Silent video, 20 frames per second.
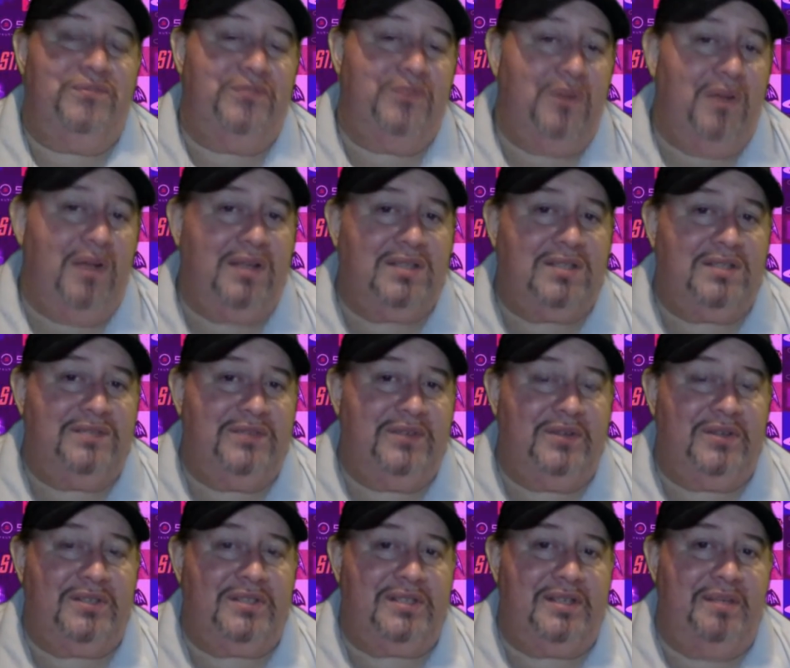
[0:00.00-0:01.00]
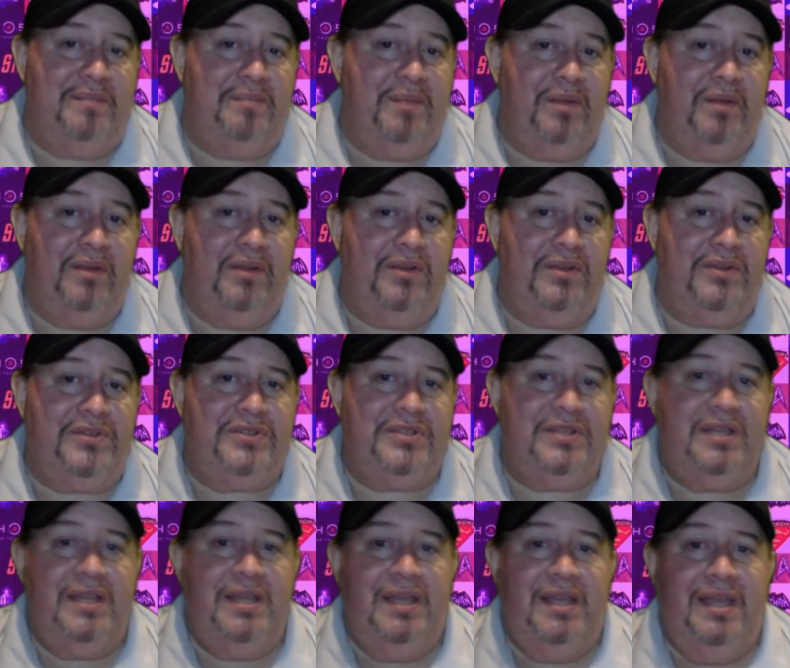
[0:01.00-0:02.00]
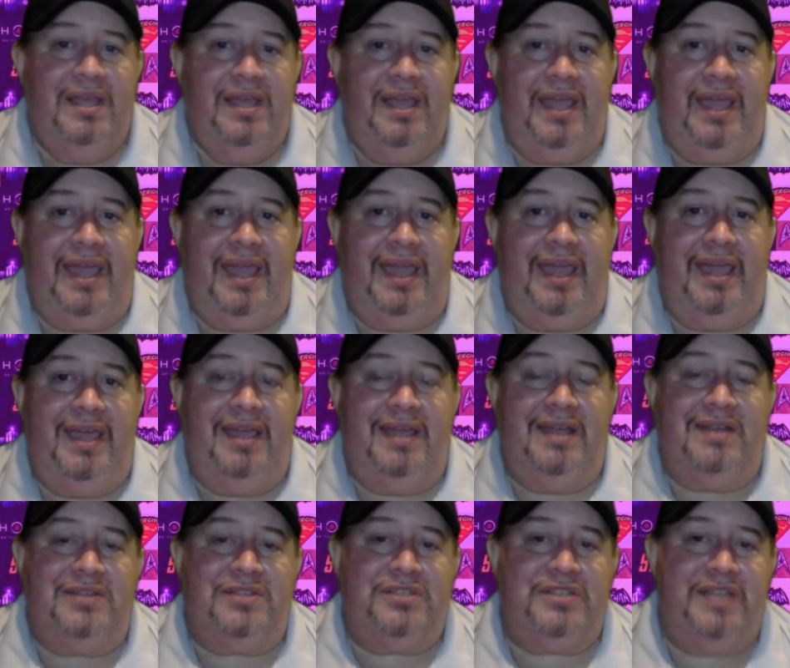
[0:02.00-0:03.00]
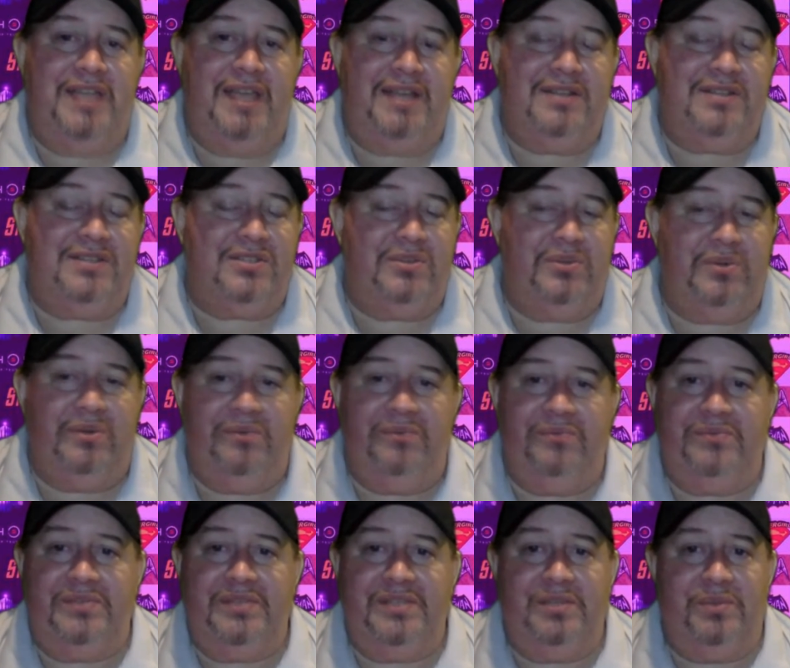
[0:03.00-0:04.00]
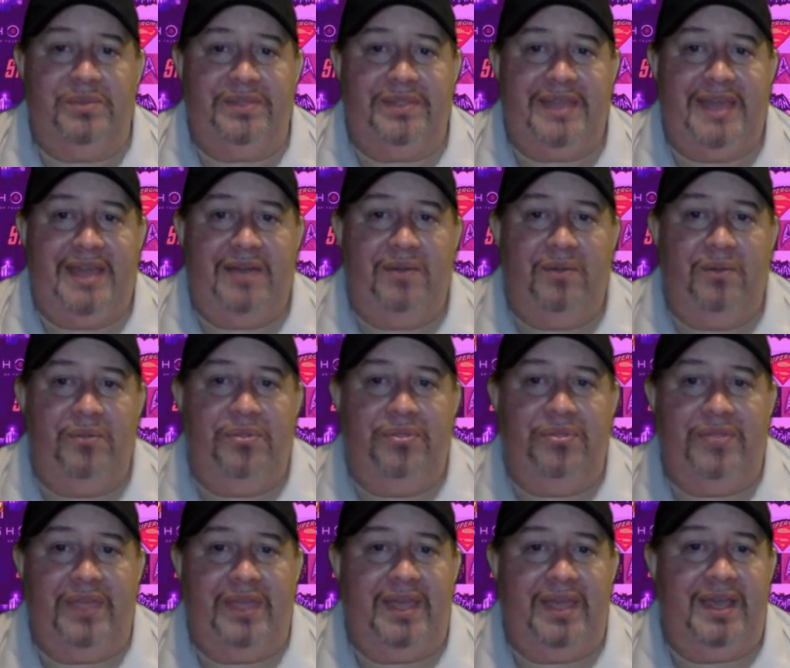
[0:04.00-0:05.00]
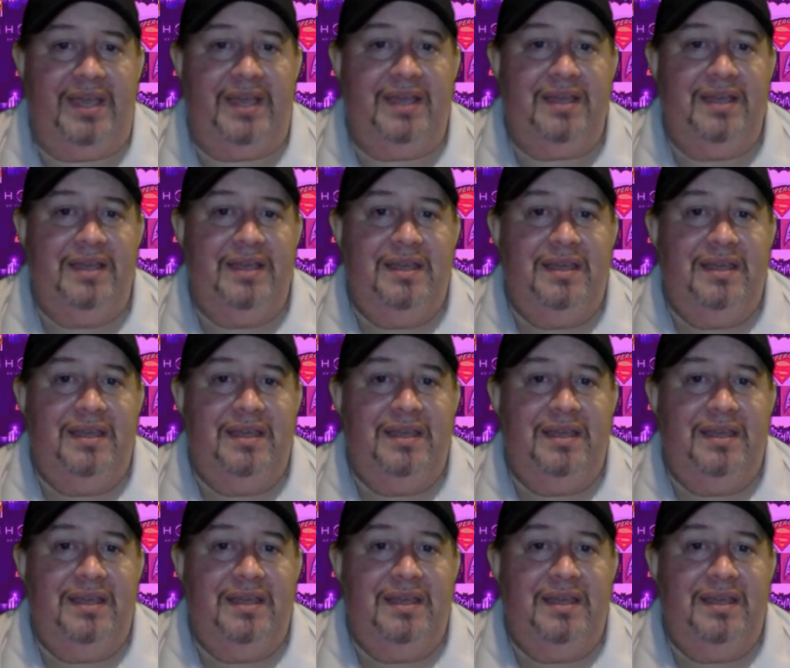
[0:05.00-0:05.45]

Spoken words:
Frost first emerged and she had to sort of deal with that whole thing,